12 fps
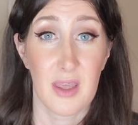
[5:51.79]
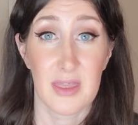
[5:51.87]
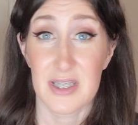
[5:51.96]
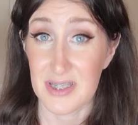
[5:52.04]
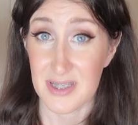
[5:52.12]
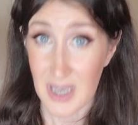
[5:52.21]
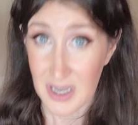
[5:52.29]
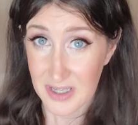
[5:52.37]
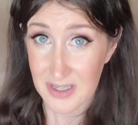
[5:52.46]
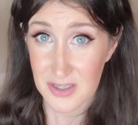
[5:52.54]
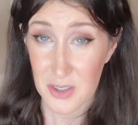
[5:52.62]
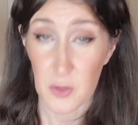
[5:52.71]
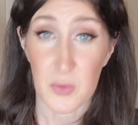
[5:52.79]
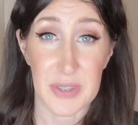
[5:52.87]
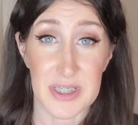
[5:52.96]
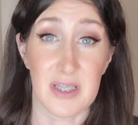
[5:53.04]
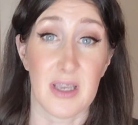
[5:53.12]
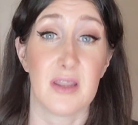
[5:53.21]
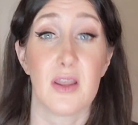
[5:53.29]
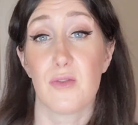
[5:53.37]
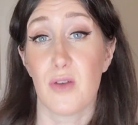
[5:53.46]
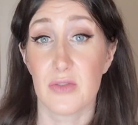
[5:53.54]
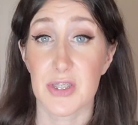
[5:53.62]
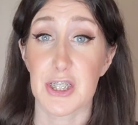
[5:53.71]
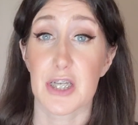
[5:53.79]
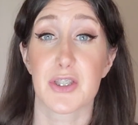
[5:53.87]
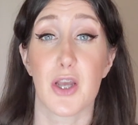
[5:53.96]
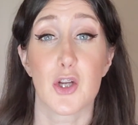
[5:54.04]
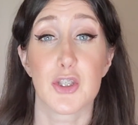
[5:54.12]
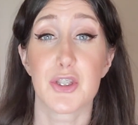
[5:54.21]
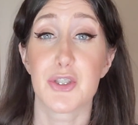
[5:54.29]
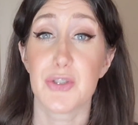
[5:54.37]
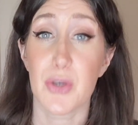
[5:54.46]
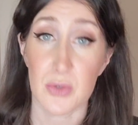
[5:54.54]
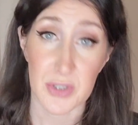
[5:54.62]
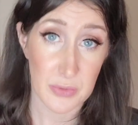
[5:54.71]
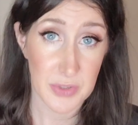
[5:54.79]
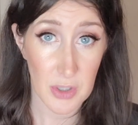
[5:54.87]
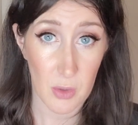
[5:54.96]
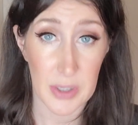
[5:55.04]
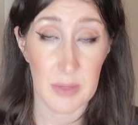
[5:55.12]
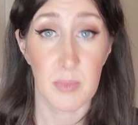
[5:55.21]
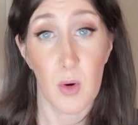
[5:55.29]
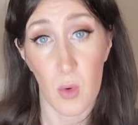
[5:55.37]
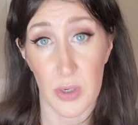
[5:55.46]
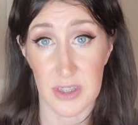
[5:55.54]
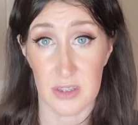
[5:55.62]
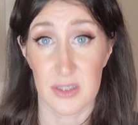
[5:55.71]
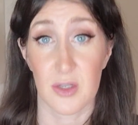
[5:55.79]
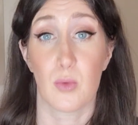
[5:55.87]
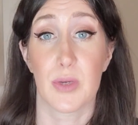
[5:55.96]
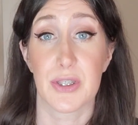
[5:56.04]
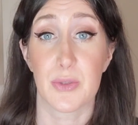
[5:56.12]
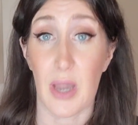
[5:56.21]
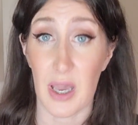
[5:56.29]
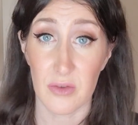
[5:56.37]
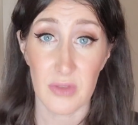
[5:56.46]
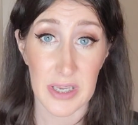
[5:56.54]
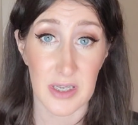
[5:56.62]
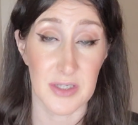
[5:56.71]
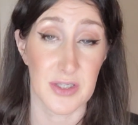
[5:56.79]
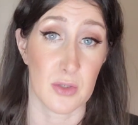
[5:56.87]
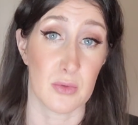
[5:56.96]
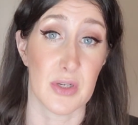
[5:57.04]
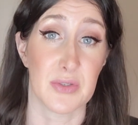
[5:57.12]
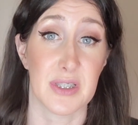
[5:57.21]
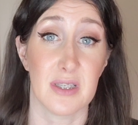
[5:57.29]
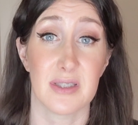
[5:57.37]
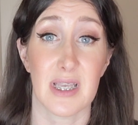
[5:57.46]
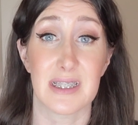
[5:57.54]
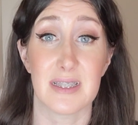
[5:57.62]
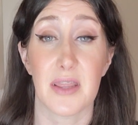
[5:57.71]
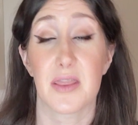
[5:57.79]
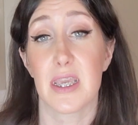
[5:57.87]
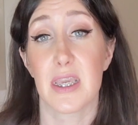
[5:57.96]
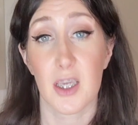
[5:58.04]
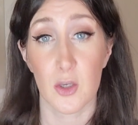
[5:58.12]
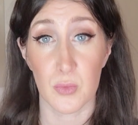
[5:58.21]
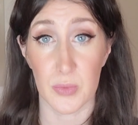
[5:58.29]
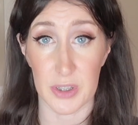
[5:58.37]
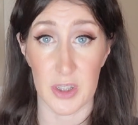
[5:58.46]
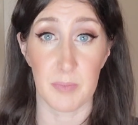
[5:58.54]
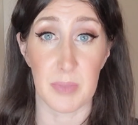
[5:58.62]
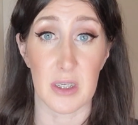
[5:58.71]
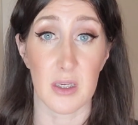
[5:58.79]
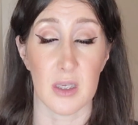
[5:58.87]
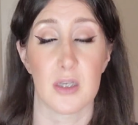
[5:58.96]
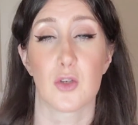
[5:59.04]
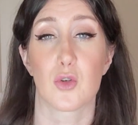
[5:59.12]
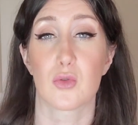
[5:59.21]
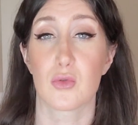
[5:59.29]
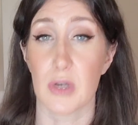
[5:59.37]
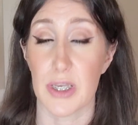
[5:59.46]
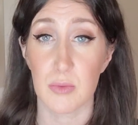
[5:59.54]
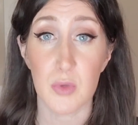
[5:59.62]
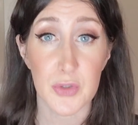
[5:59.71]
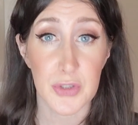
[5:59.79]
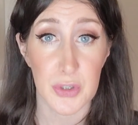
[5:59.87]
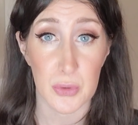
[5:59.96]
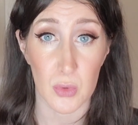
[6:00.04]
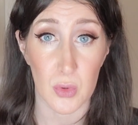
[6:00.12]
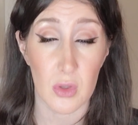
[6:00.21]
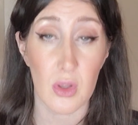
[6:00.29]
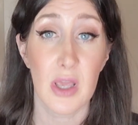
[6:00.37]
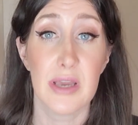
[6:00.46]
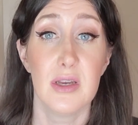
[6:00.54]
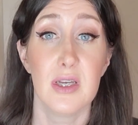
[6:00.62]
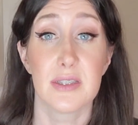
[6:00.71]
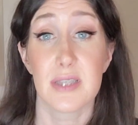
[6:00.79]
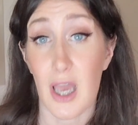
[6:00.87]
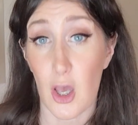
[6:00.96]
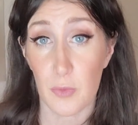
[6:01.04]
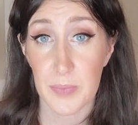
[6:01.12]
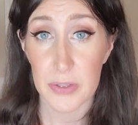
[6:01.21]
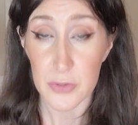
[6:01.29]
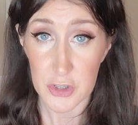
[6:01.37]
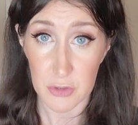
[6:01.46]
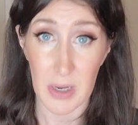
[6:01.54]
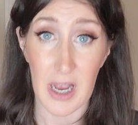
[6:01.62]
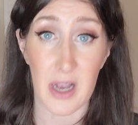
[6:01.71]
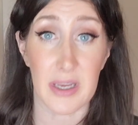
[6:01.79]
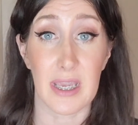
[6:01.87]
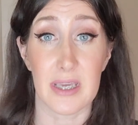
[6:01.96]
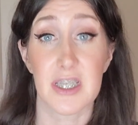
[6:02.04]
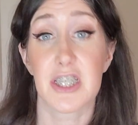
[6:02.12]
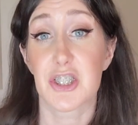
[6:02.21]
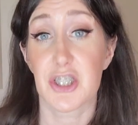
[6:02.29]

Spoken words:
The second reason that vulva checks are so important when you have lichen sclerosus is that they can really be an incredible tool to help you track any